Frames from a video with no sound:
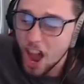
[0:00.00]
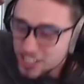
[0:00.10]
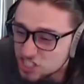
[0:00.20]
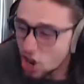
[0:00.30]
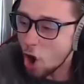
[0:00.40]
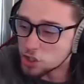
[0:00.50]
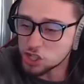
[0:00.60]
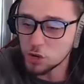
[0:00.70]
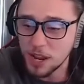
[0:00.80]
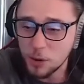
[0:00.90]
I
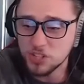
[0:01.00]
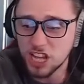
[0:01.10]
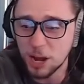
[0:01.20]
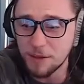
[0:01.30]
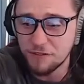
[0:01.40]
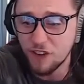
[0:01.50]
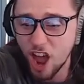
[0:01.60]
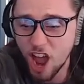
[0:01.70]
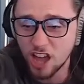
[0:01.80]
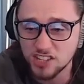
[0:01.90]
told you he was gonna be
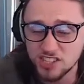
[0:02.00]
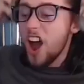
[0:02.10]
first!